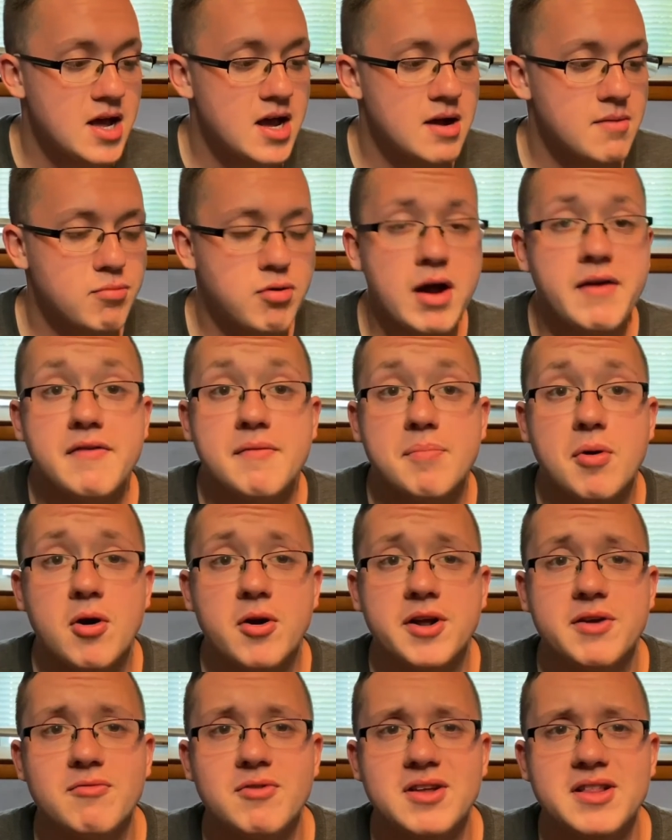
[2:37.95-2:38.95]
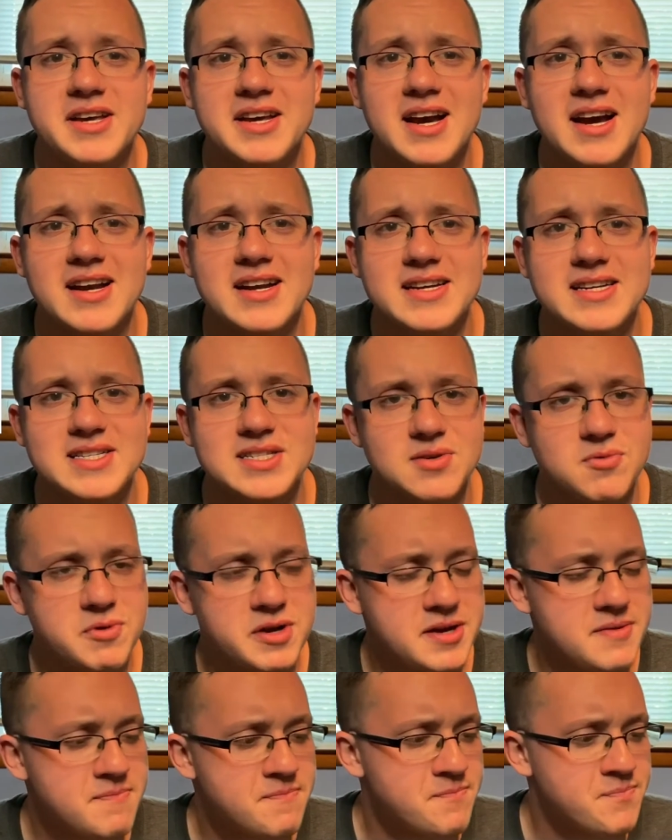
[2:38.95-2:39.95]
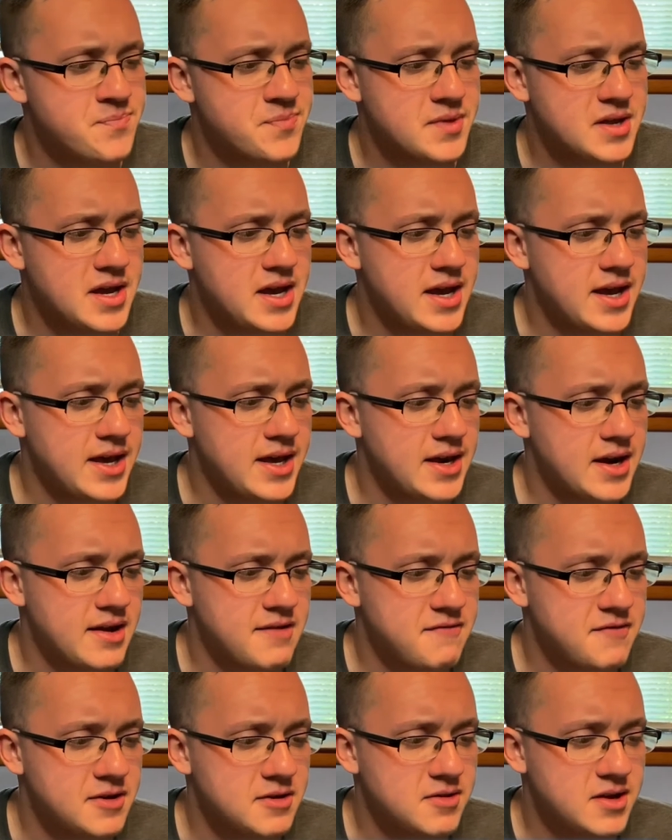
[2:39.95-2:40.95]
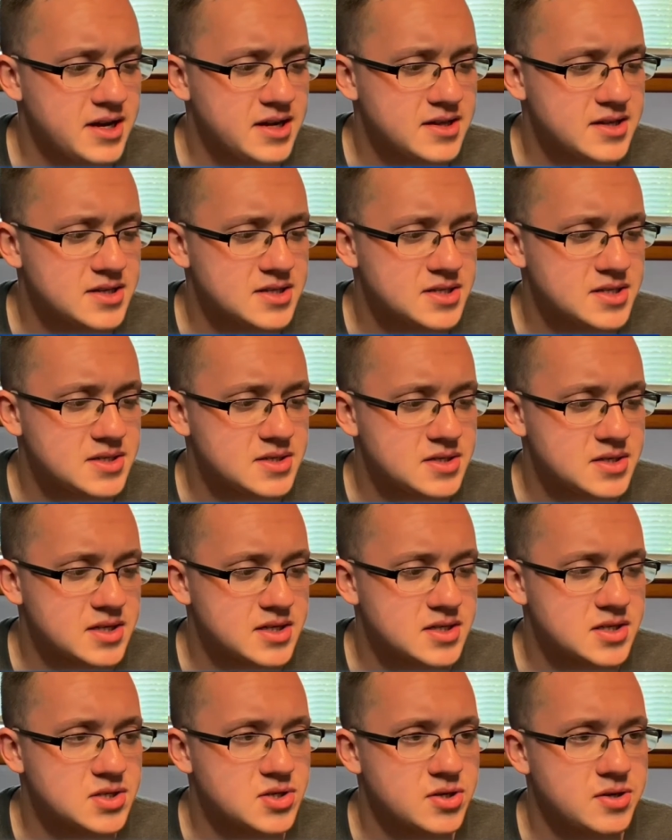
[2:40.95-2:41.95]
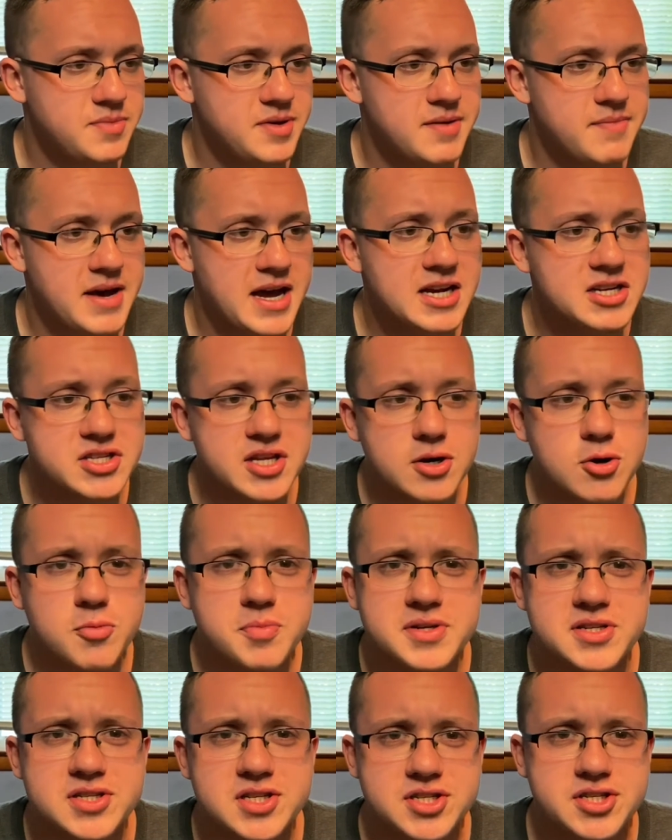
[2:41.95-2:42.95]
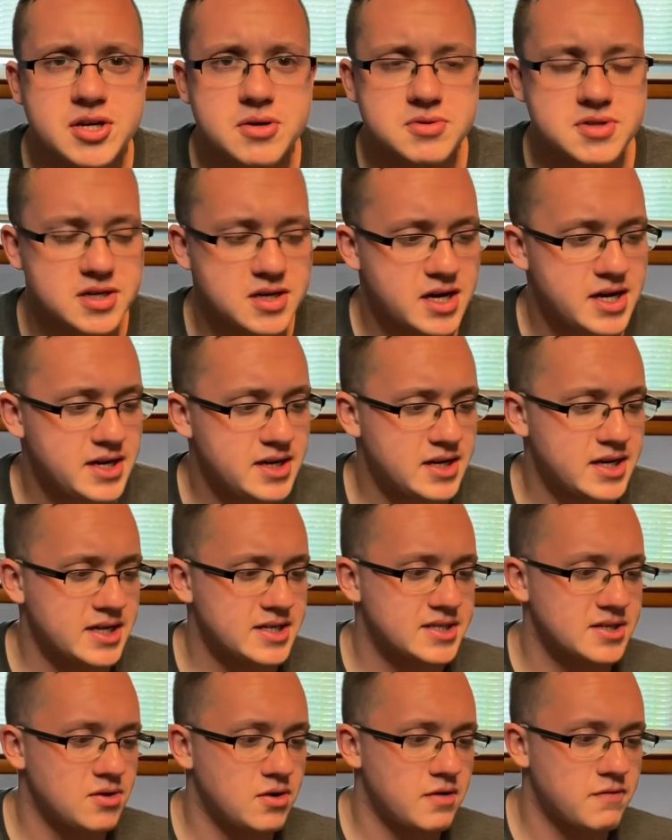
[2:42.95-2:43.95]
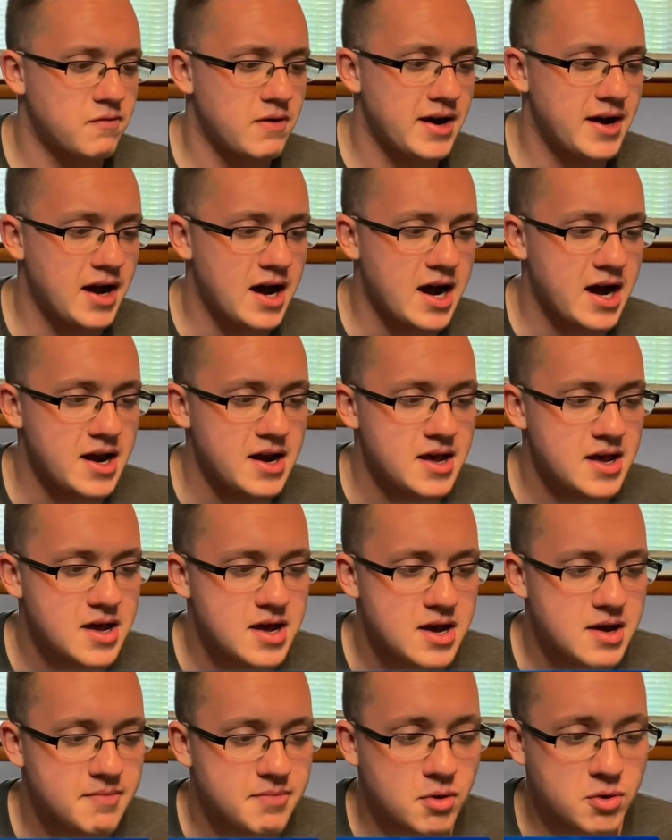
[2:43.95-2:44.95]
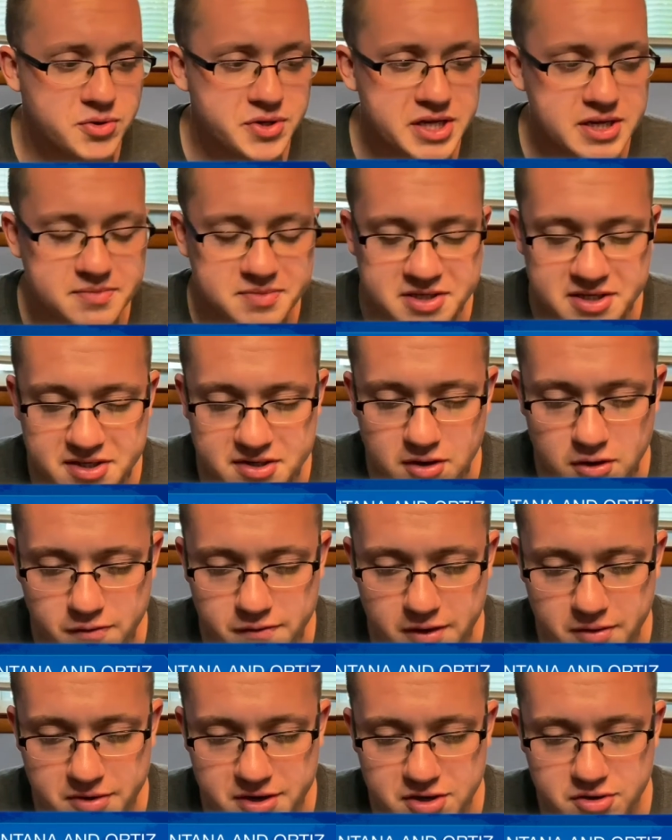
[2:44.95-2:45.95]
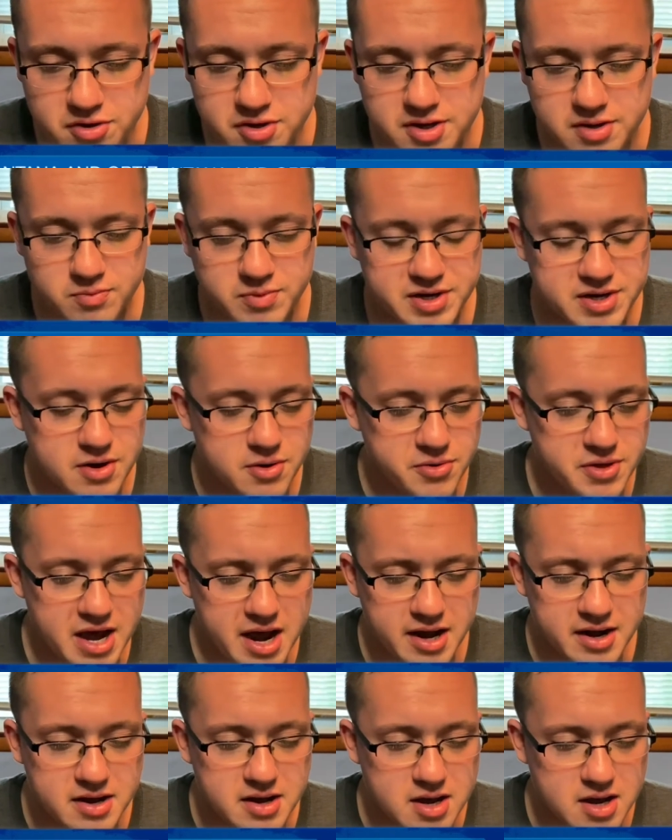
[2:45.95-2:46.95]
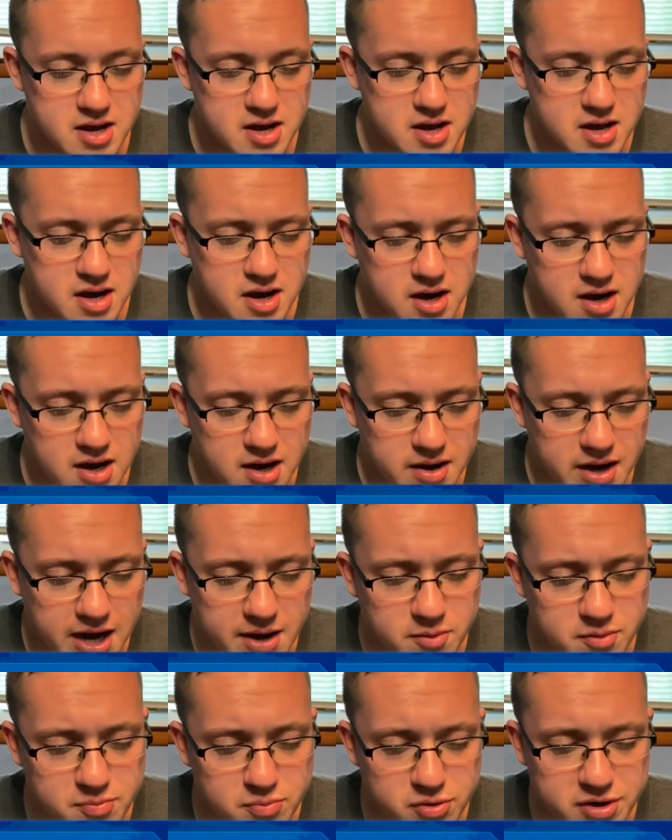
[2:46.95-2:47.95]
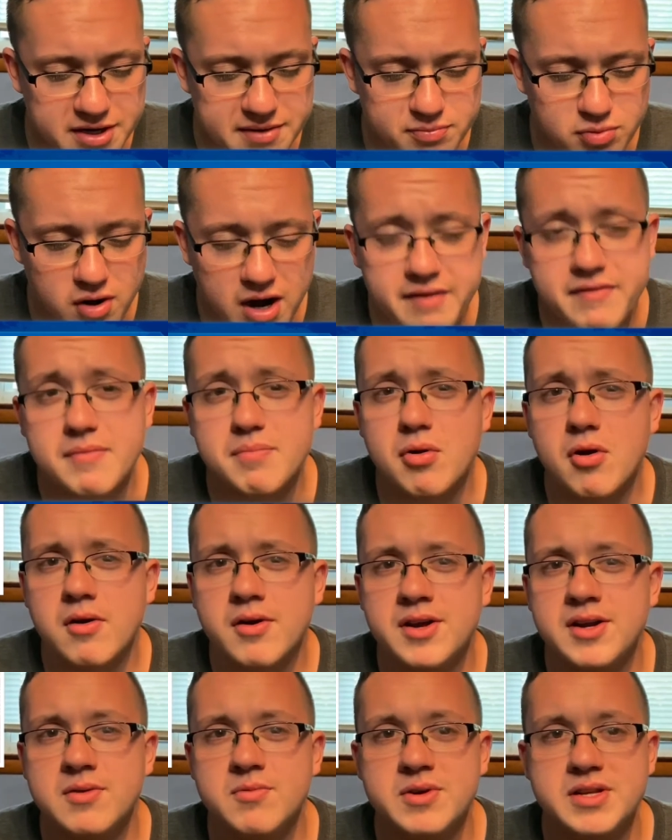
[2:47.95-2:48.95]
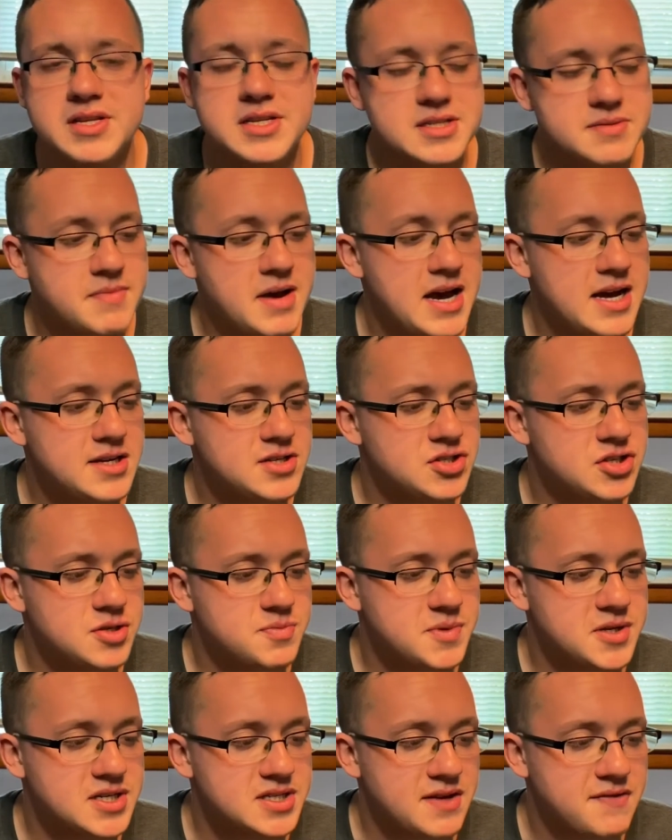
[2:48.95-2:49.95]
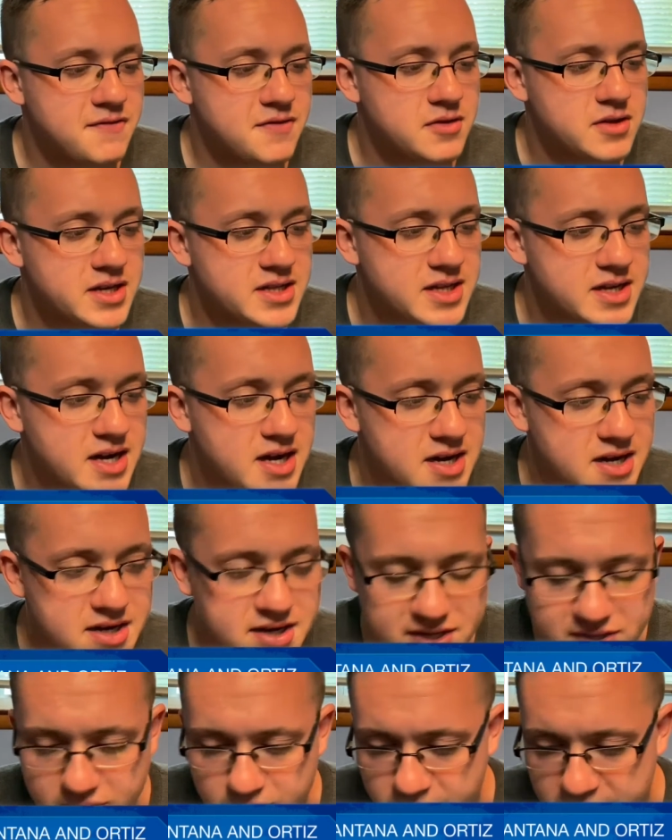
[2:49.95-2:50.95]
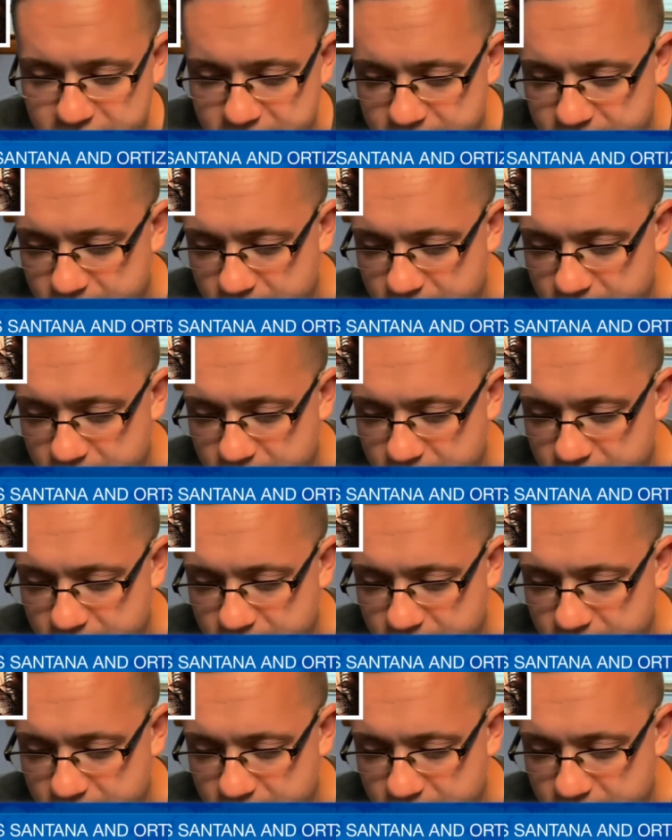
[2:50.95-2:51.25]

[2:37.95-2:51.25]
Private Party really kind of needs a win, and I feel like this is going to be a match that opens the show tonight, kicks it off red hot. Both teams can go very good, and we know that. I would predict Private Party to win this match just because I feel like they kind of need the win.